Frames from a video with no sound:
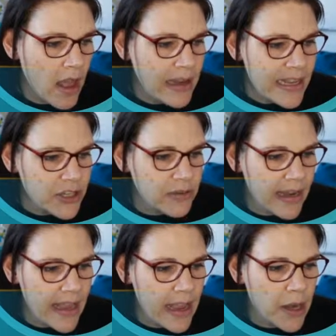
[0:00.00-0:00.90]

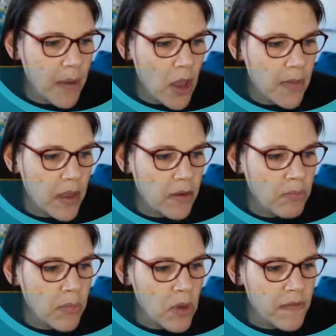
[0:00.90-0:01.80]
literally in a moment
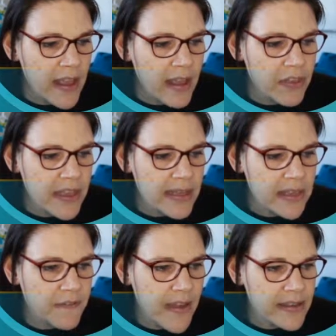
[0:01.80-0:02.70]
moving this
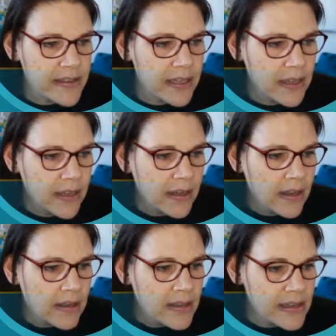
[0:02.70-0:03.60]
event
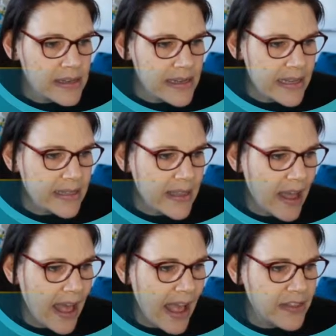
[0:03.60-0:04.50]

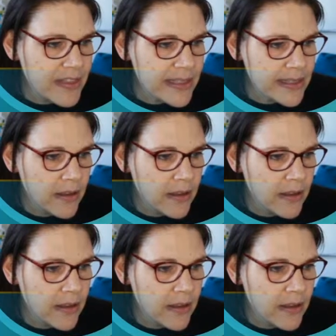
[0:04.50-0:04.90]
listener and this